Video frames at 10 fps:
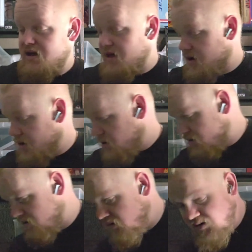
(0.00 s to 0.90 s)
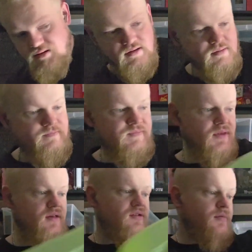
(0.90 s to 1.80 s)
hey ho.
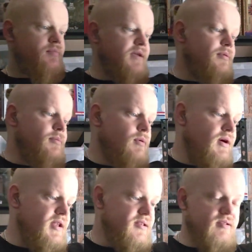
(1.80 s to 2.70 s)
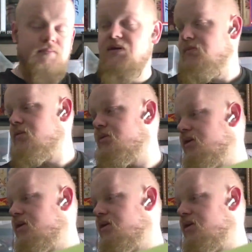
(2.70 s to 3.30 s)
Some people will be winning, some people will be